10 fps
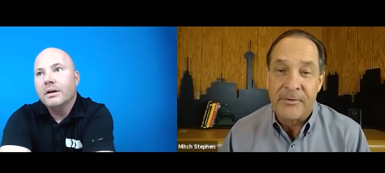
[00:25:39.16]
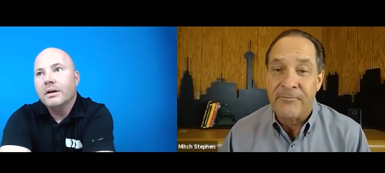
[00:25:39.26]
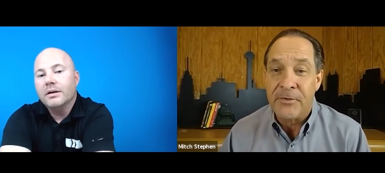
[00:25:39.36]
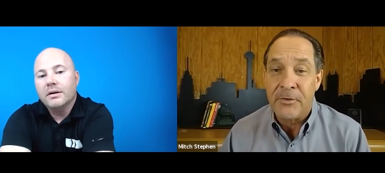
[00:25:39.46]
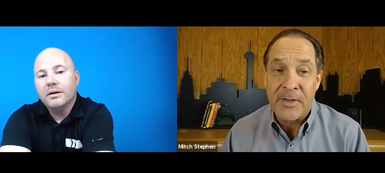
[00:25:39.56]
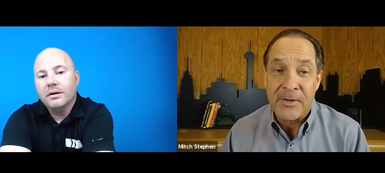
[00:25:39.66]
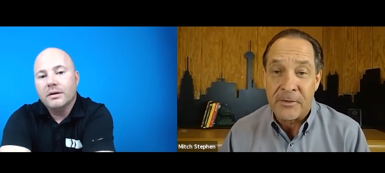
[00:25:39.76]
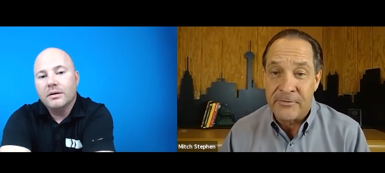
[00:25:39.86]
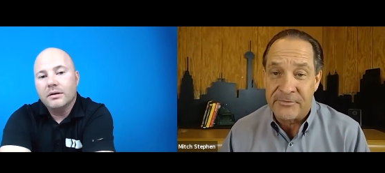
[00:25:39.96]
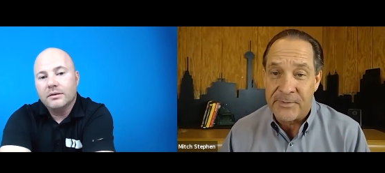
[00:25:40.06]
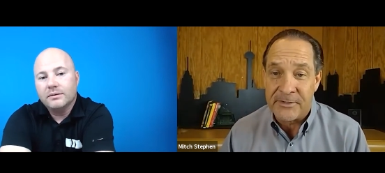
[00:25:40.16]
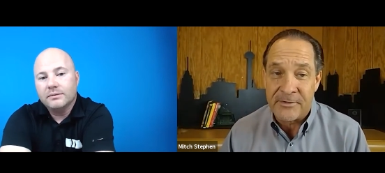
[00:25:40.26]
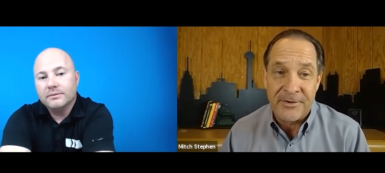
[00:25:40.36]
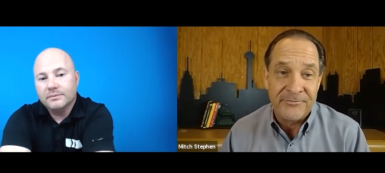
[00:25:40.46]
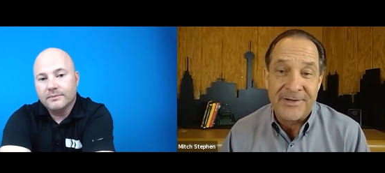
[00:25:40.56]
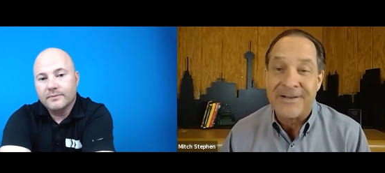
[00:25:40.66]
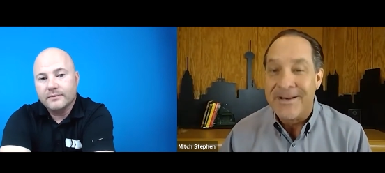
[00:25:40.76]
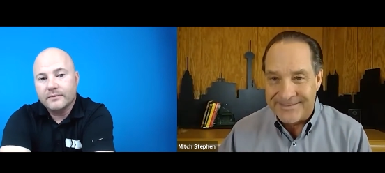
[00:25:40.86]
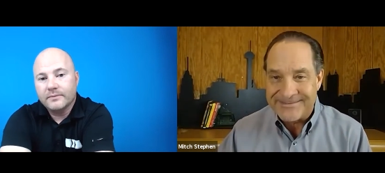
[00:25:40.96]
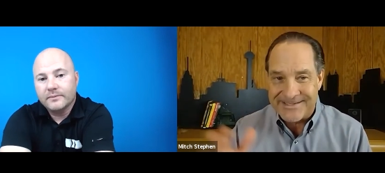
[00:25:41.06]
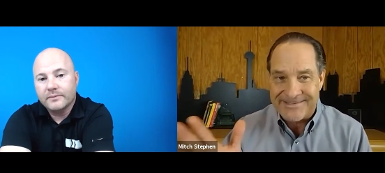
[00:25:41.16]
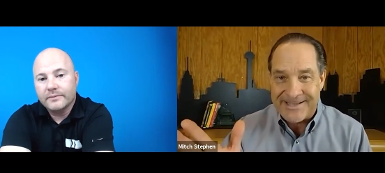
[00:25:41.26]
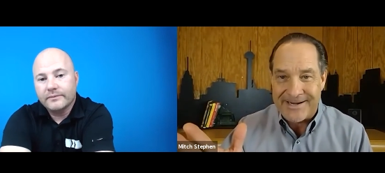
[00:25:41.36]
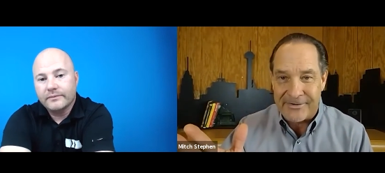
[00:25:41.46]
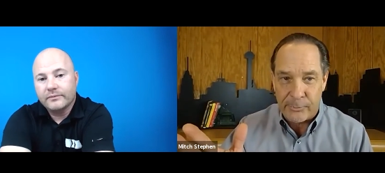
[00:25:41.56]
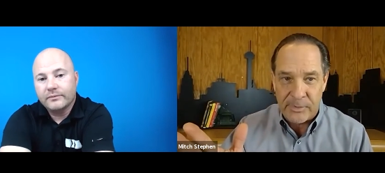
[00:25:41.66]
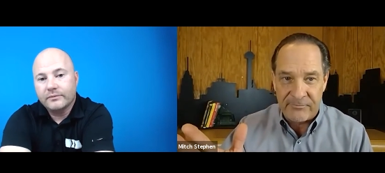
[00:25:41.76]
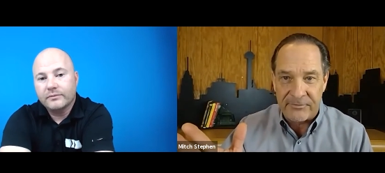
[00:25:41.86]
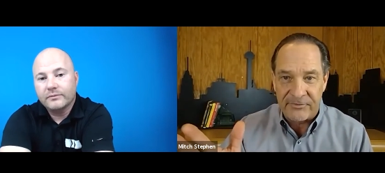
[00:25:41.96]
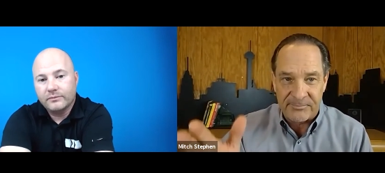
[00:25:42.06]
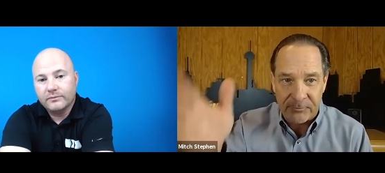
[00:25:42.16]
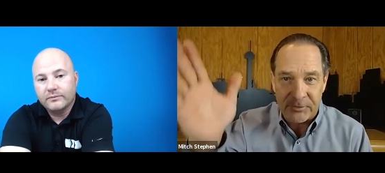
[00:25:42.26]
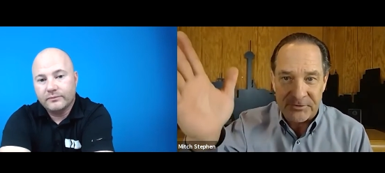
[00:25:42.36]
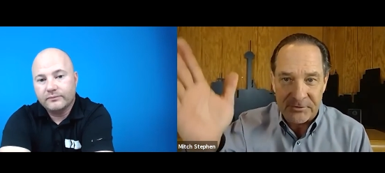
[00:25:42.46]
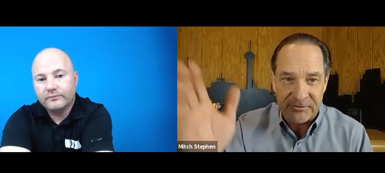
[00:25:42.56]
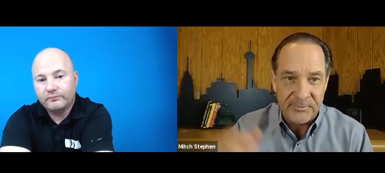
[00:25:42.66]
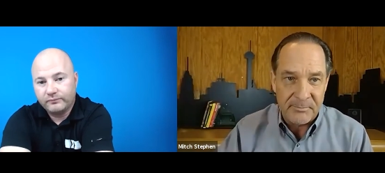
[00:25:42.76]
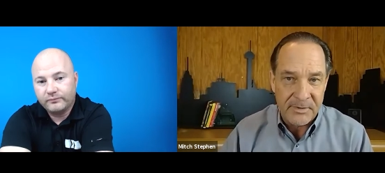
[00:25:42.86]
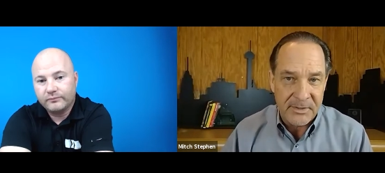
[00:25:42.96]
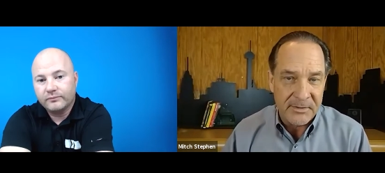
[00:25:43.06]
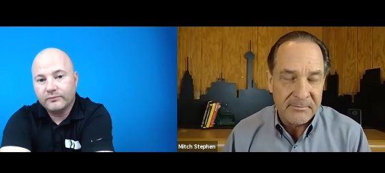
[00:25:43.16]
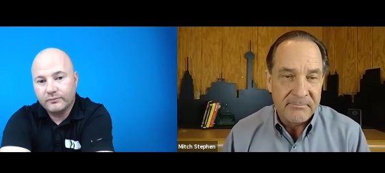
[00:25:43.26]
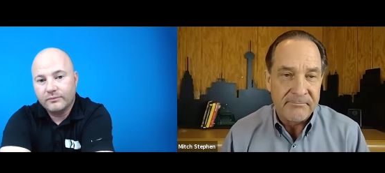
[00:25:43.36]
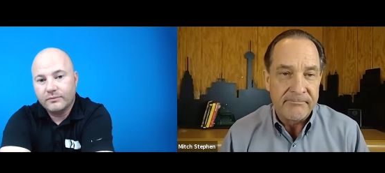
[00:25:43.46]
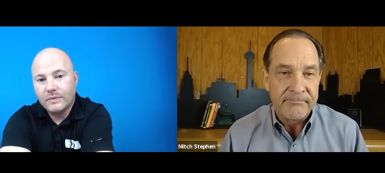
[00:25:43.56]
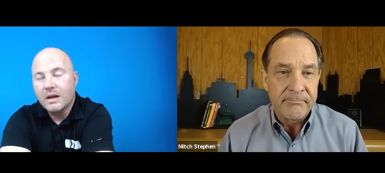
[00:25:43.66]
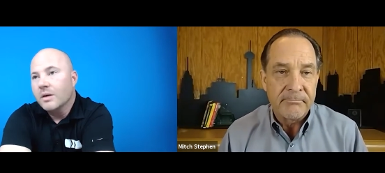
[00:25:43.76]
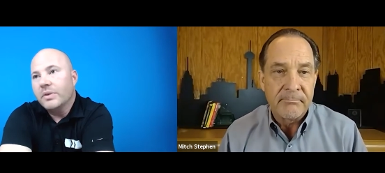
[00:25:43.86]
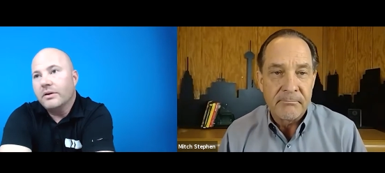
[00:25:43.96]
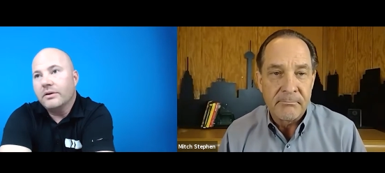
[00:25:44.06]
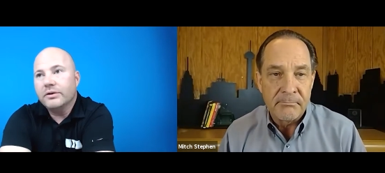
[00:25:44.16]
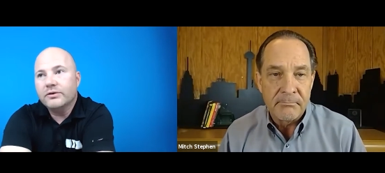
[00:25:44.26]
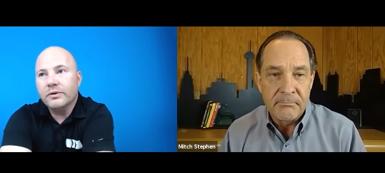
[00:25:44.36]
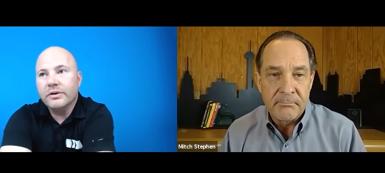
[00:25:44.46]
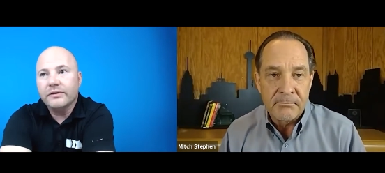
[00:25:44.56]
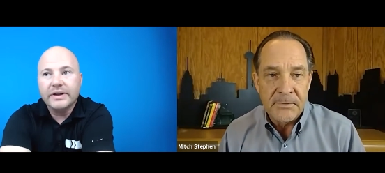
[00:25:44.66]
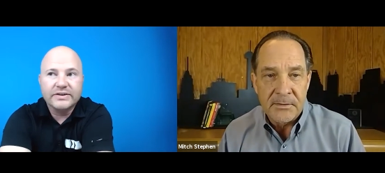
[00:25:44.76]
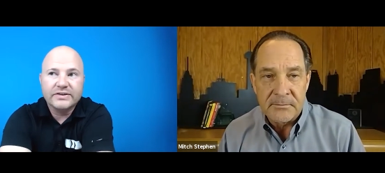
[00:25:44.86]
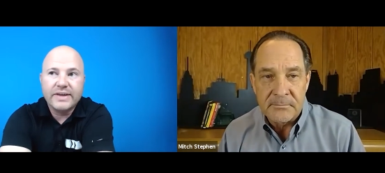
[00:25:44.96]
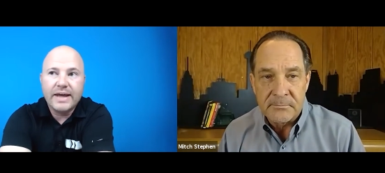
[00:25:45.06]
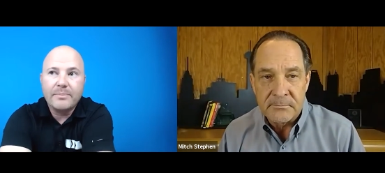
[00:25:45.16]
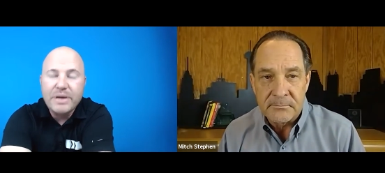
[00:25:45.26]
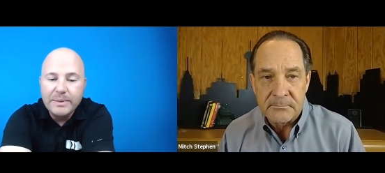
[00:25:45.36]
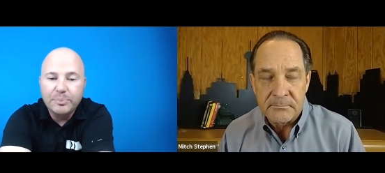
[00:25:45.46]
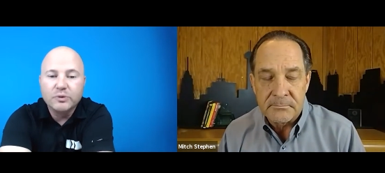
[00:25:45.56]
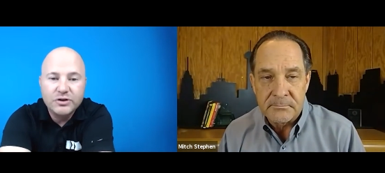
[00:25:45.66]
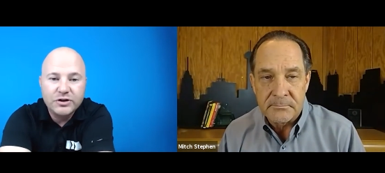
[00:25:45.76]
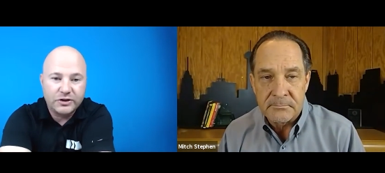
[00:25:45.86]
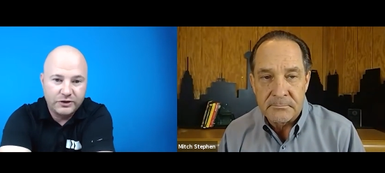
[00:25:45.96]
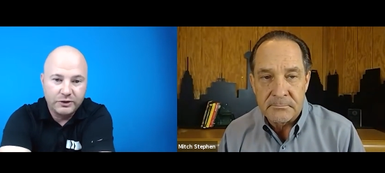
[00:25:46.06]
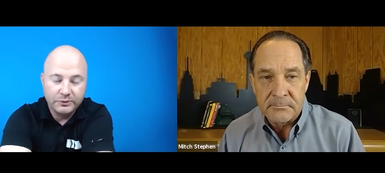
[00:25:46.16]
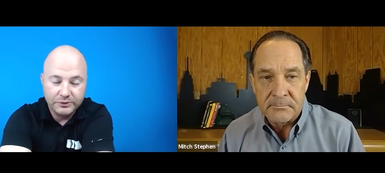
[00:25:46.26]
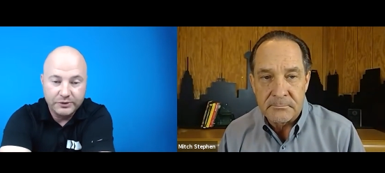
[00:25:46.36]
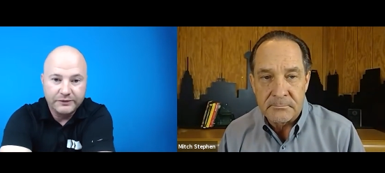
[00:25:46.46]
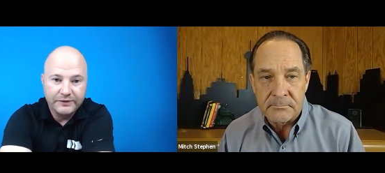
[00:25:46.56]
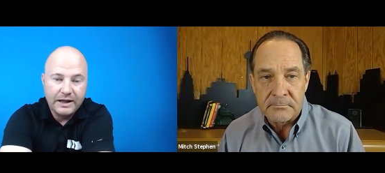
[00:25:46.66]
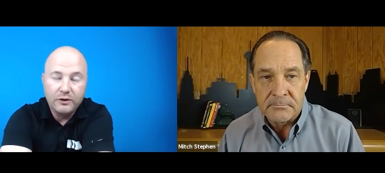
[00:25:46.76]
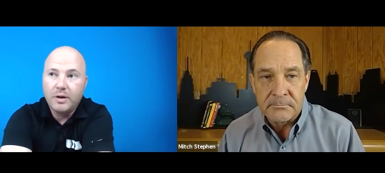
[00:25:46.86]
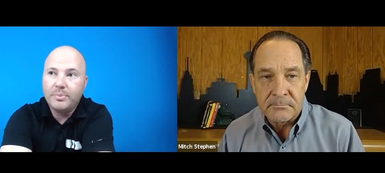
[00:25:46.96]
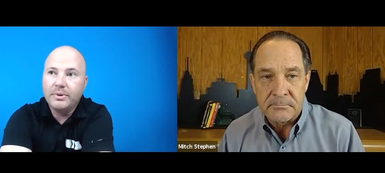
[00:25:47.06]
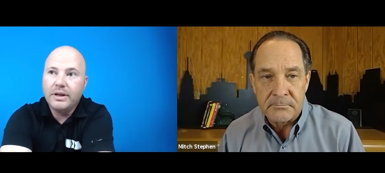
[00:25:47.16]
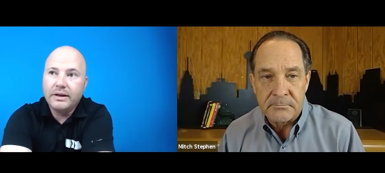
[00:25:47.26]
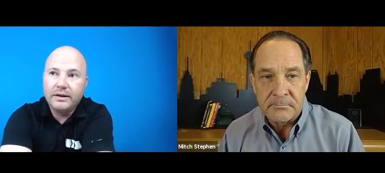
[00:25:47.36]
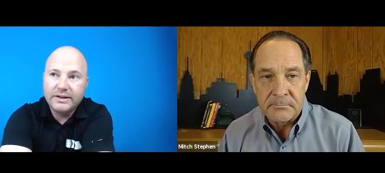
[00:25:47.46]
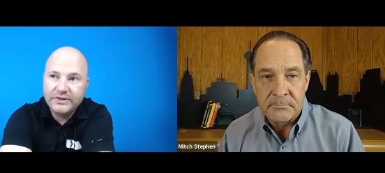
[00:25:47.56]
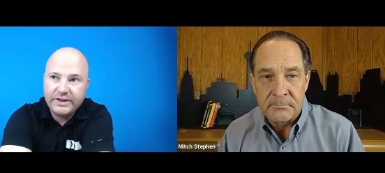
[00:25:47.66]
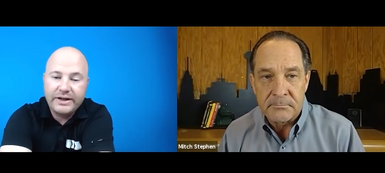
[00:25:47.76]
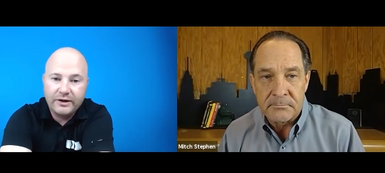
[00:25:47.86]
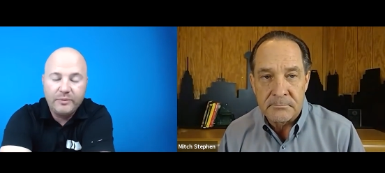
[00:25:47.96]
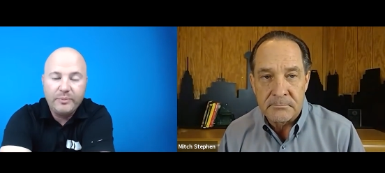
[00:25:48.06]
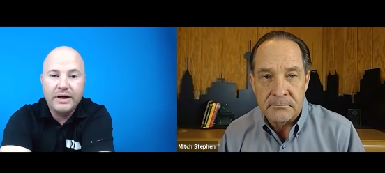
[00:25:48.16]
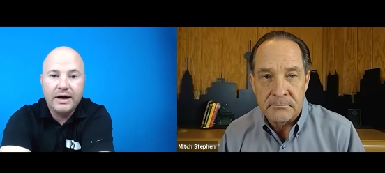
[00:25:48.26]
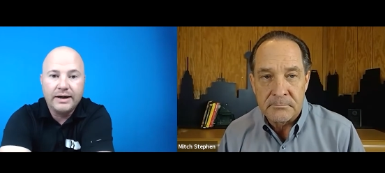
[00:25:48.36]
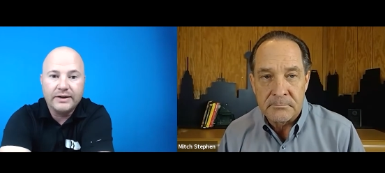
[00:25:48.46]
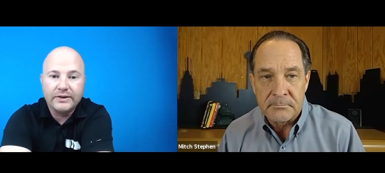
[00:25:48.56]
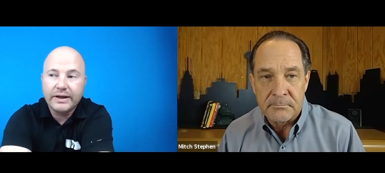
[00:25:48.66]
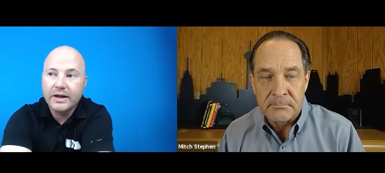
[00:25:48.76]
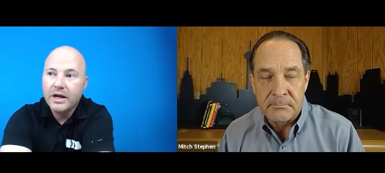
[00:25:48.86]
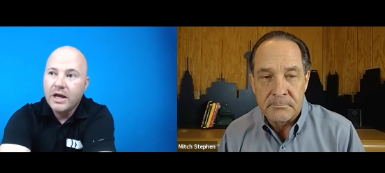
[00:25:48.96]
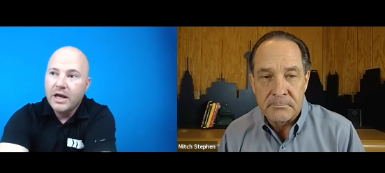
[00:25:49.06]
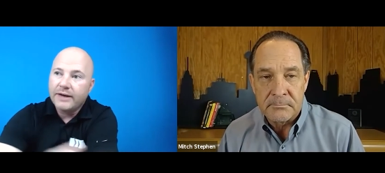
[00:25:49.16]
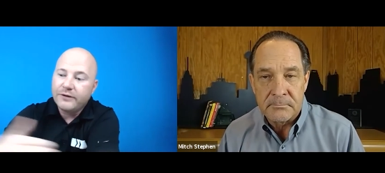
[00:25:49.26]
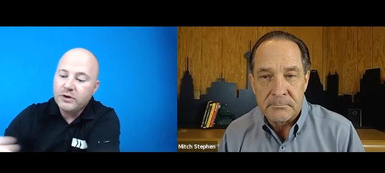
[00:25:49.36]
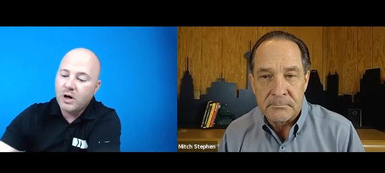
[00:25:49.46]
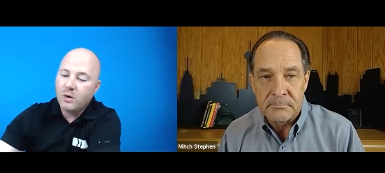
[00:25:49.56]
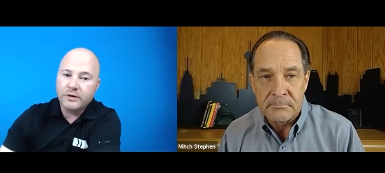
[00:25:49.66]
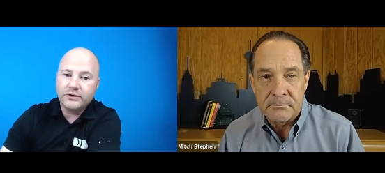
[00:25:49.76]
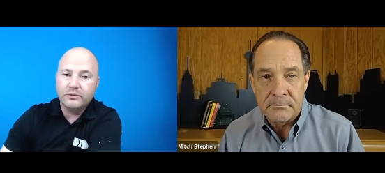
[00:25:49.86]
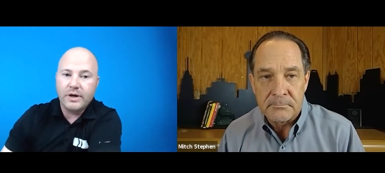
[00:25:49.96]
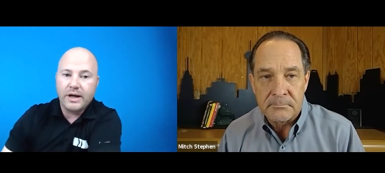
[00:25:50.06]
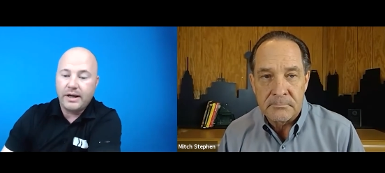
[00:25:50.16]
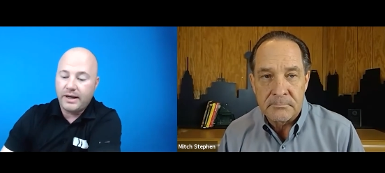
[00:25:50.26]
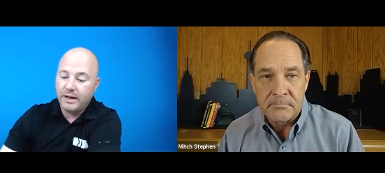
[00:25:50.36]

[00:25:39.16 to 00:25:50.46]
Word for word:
Speaker 1: though. If you don't know how to close and write a contract, let's get that out of the way first before you start spending money the, the truth of it is
Speaker 2: is that people just don't do the follow-up Let, let's sit here and be honest like if you go onto a, an